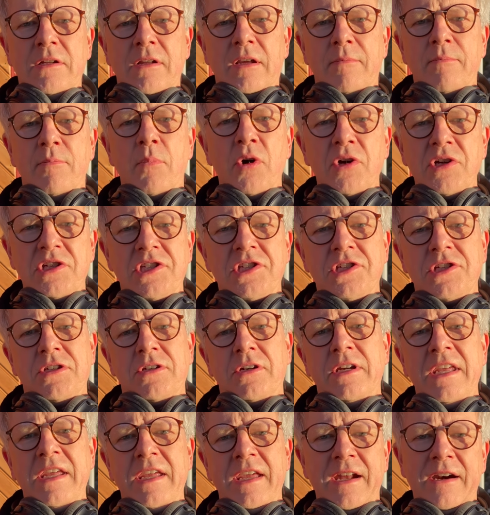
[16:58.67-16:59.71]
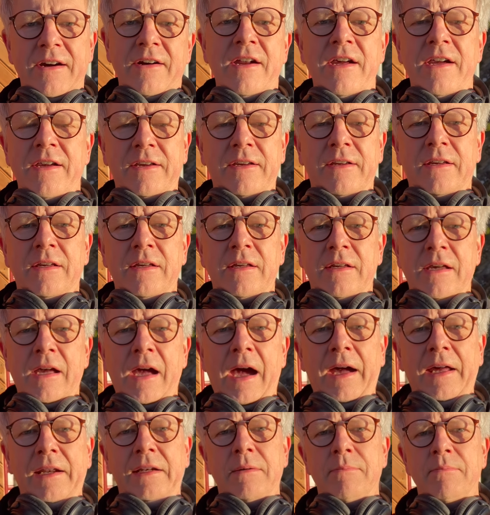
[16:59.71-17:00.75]
uh, moist air
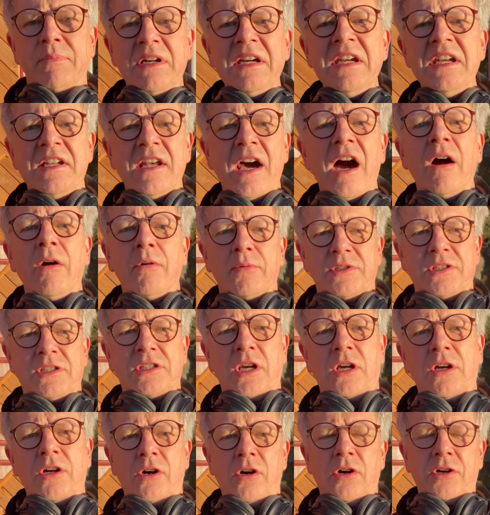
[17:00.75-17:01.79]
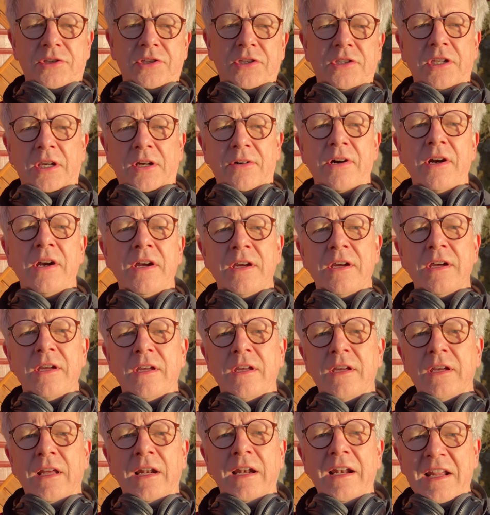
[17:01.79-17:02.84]
and breathe out hotter,
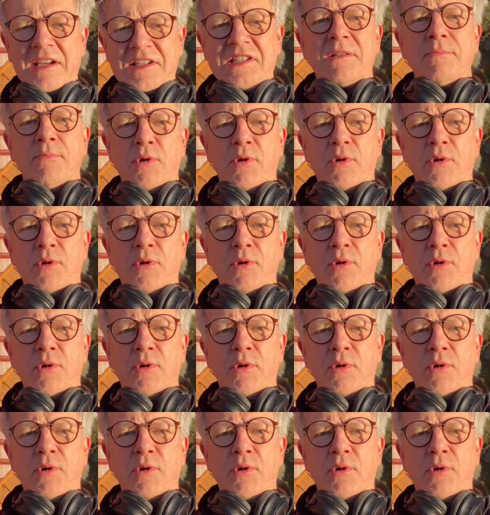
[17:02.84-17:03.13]
less